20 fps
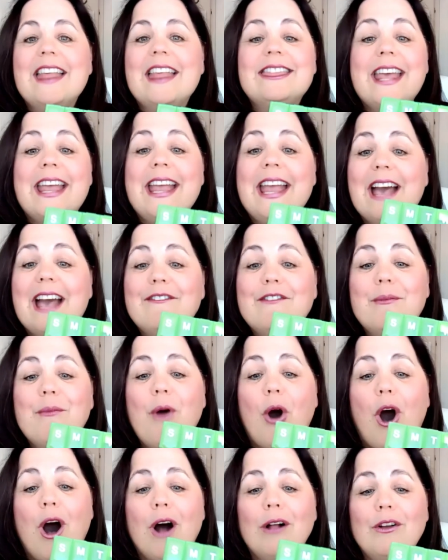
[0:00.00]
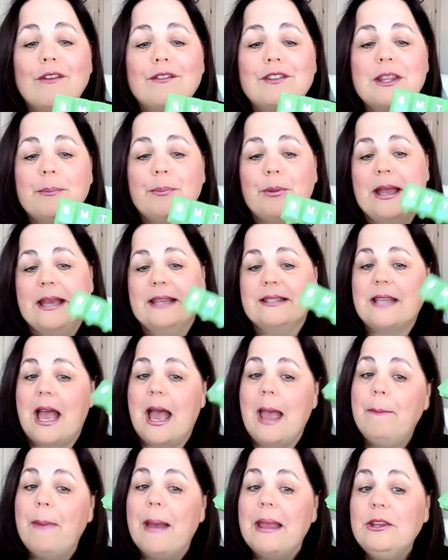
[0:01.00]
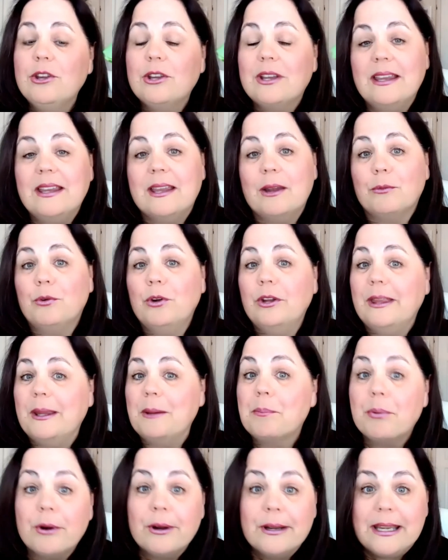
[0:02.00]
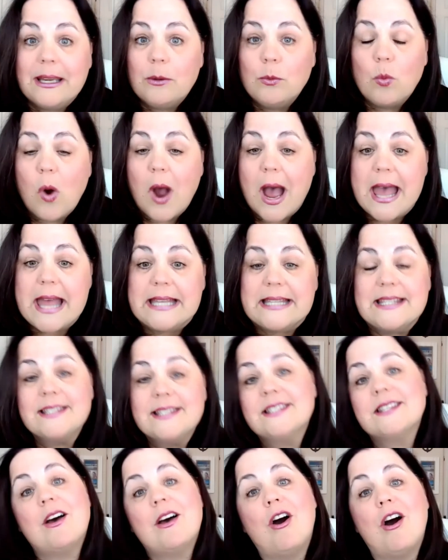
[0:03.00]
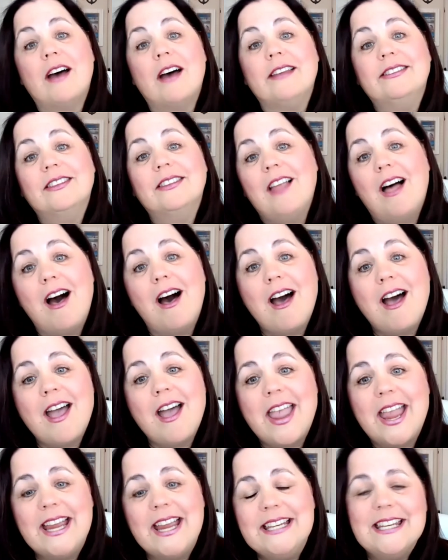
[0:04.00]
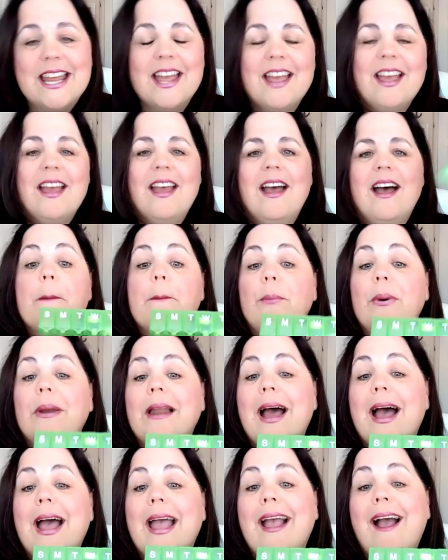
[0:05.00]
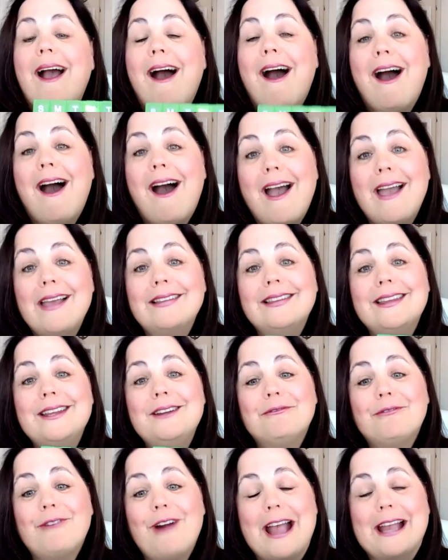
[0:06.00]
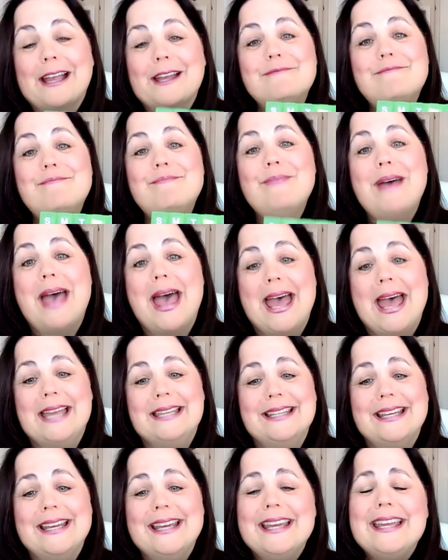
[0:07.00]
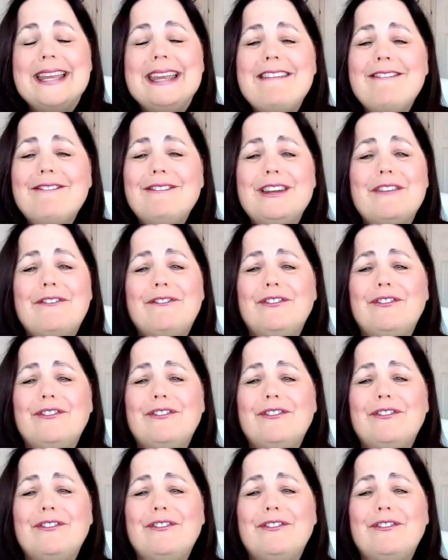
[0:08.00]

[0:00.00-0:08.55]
They have them all over the place. I bet you can get really pretty ones online, but I highly recommend, even if